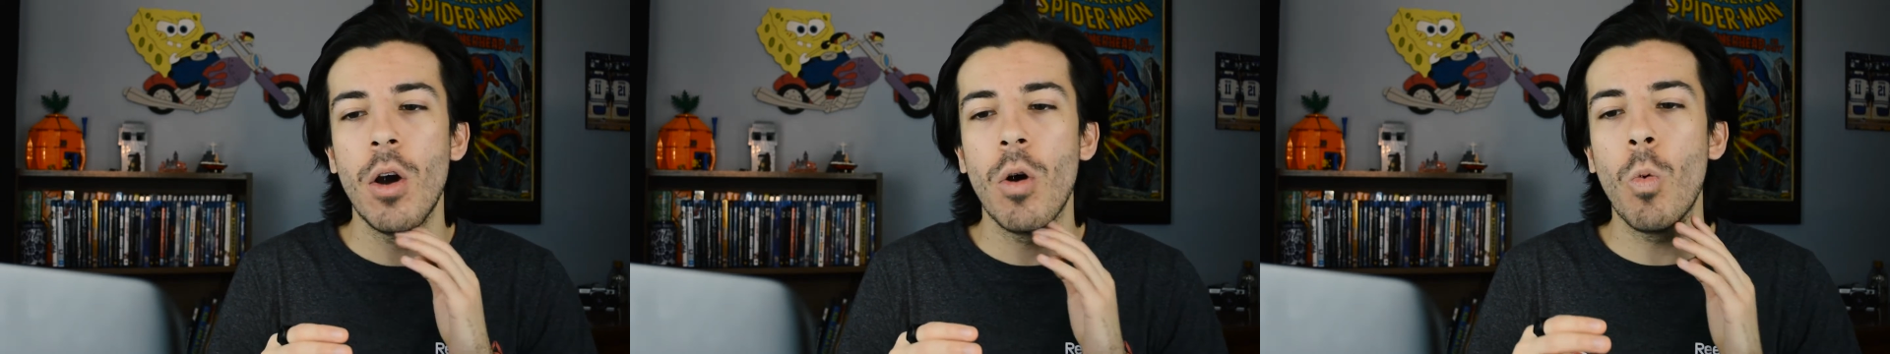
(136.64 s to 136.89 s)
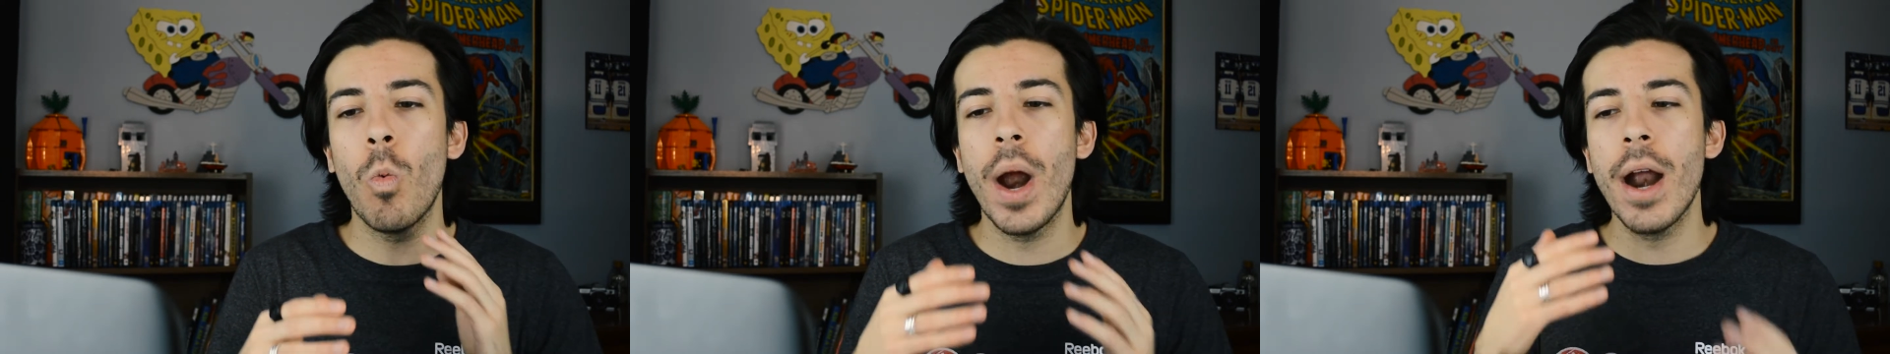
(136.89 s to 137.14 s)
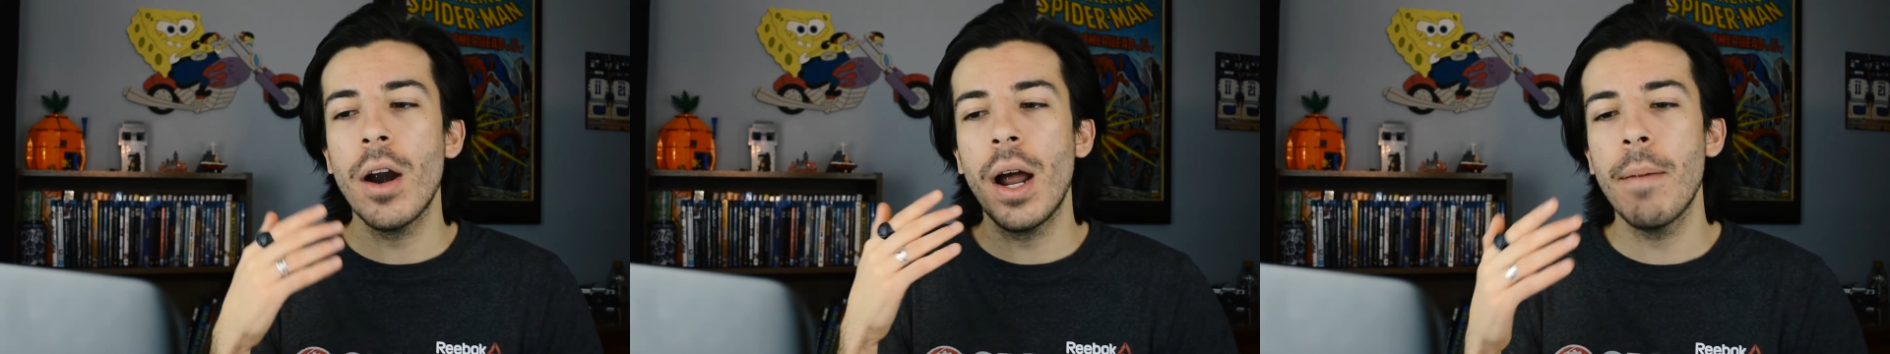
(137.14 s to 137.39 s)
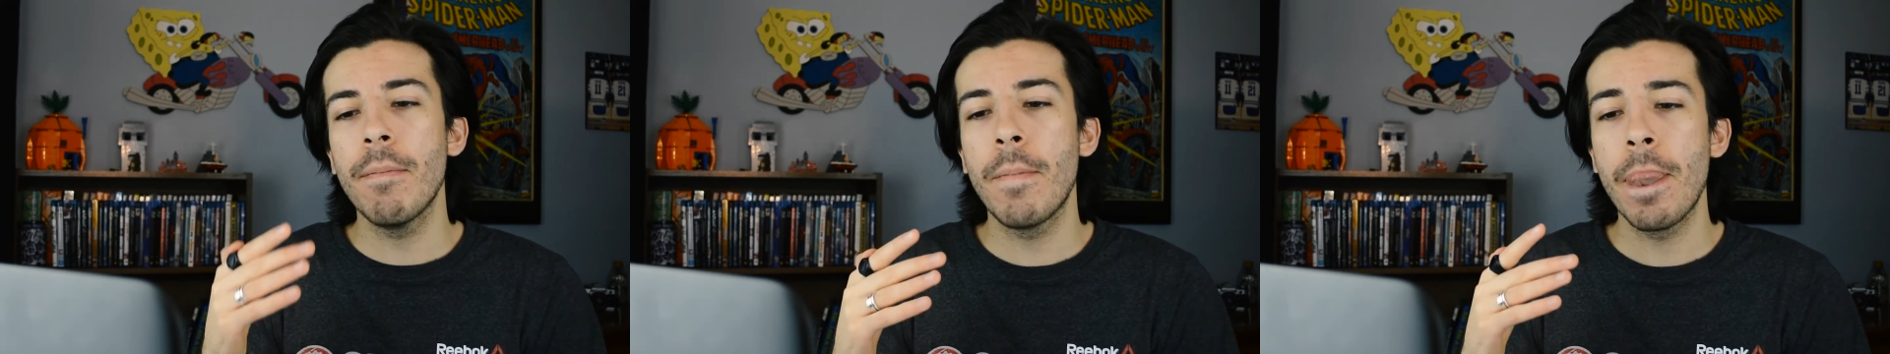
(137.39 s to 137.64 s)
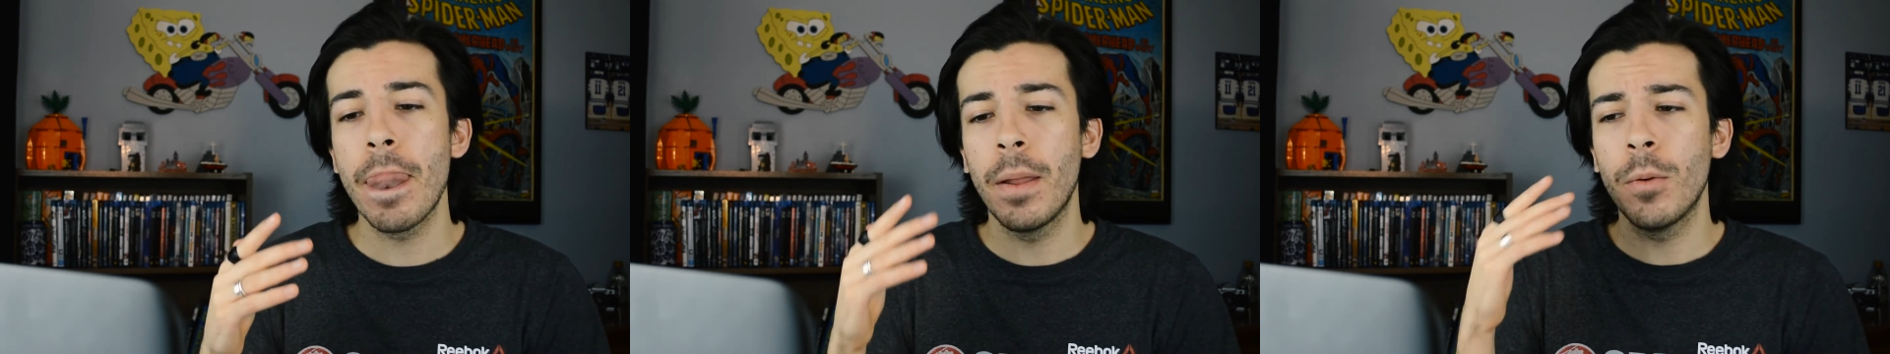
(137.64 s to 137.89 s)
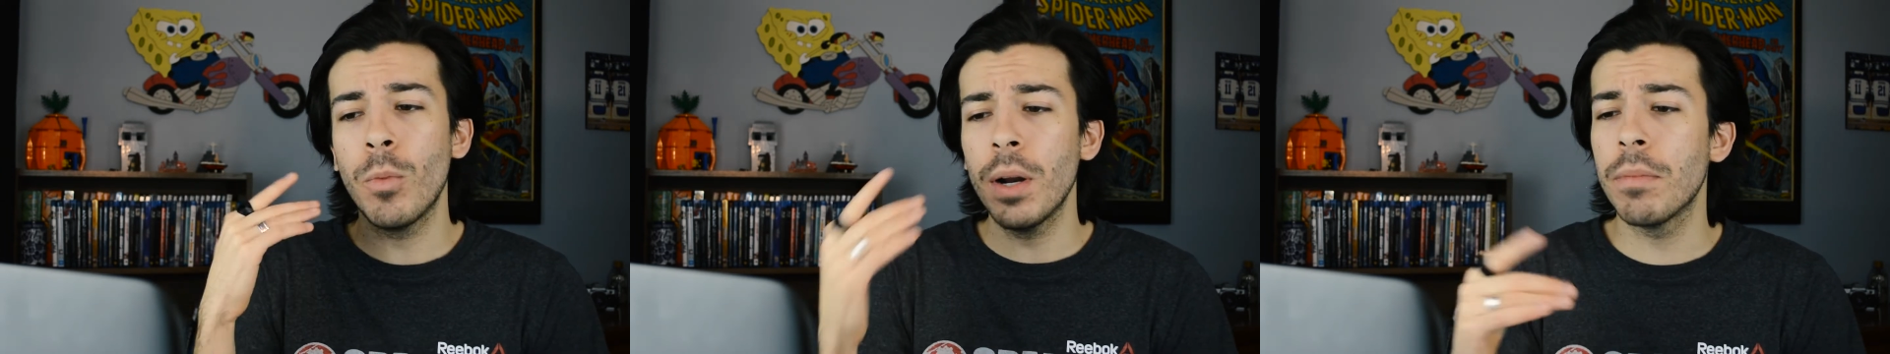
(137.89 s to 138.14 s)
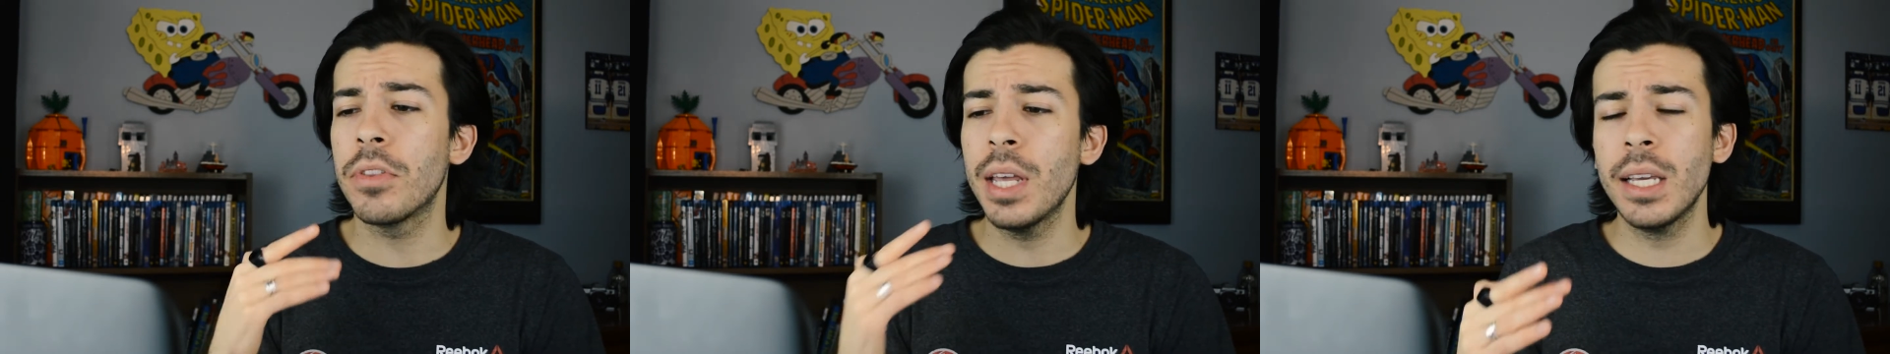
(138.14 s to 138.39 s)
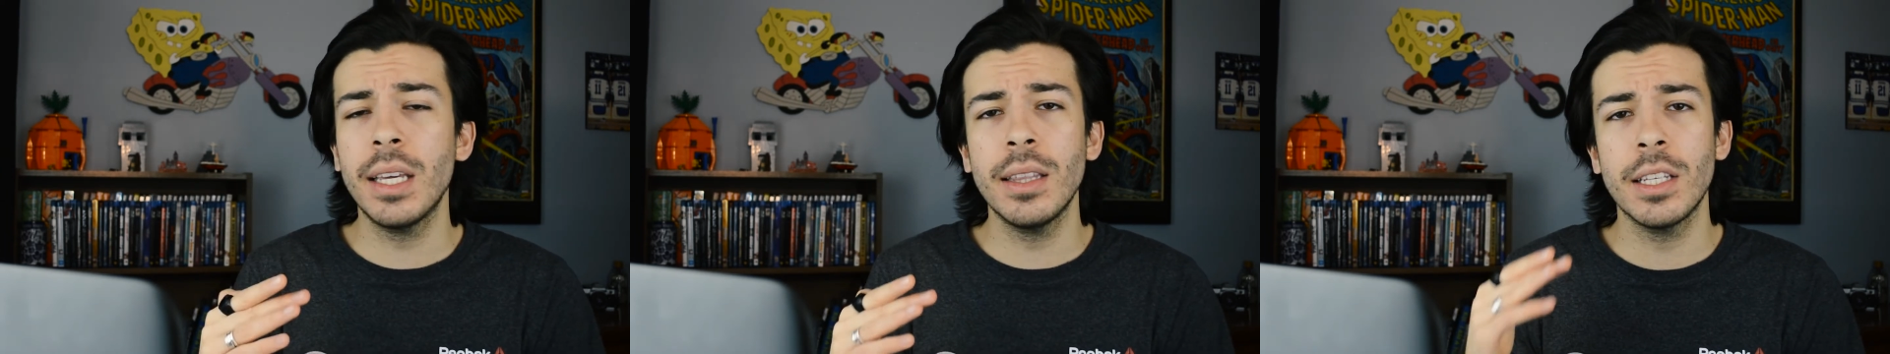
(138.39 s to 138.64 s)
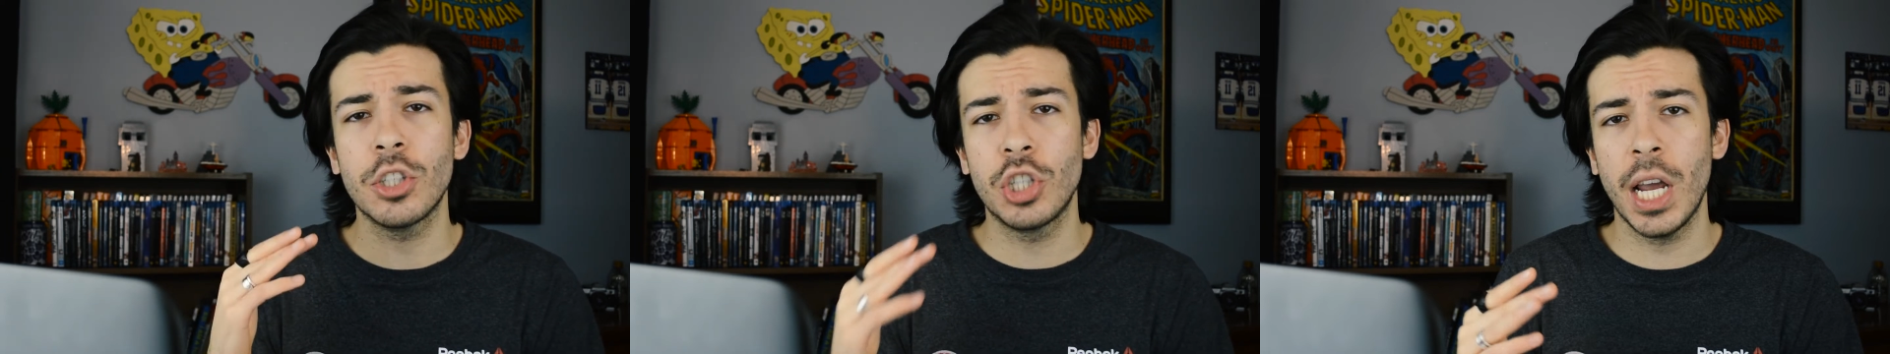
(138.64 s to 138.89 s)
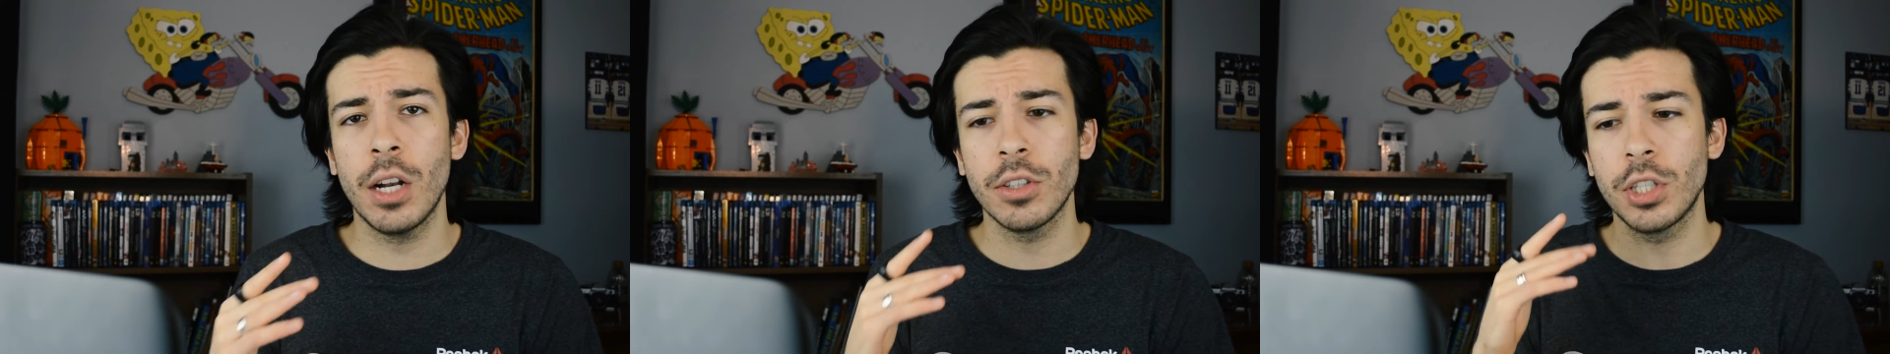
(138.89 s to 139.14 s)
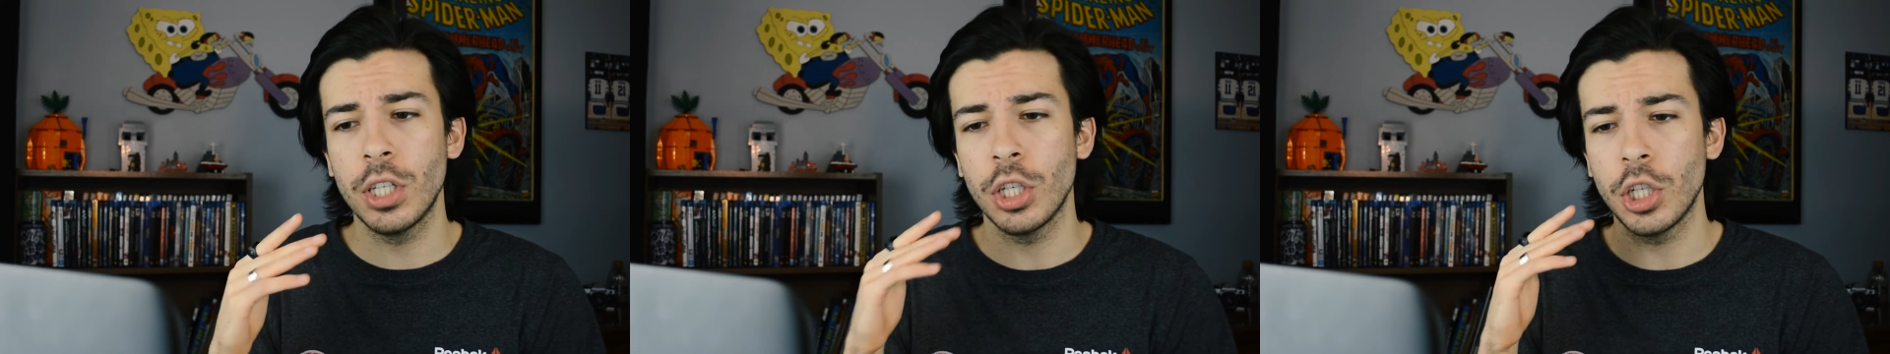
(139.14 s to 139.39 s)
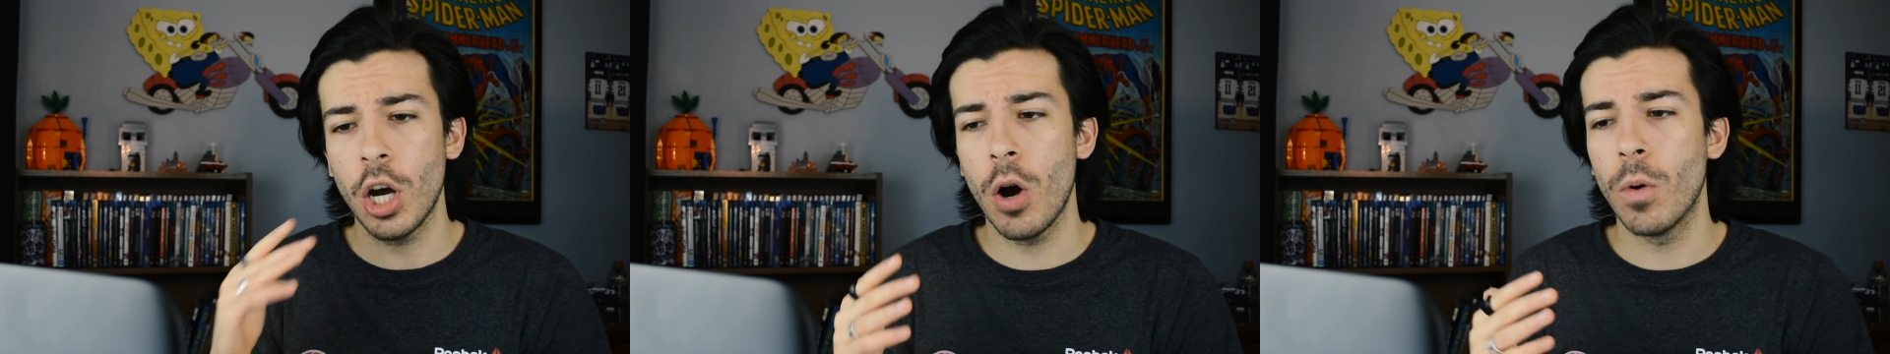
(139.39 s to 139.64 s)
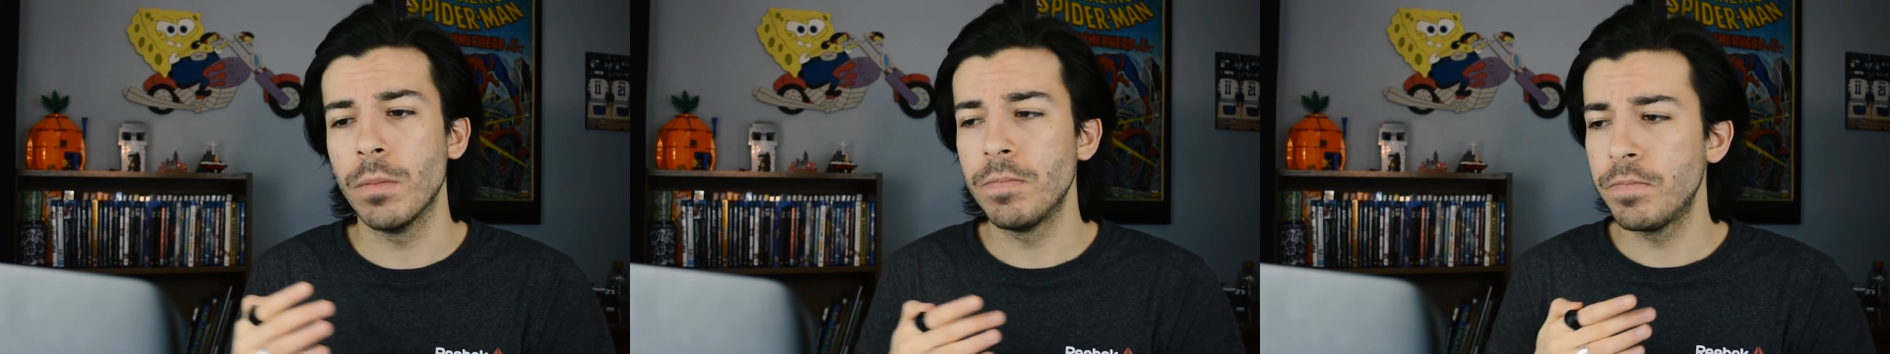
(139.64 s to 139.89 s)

where I'm where I'm thinking this channel is going to go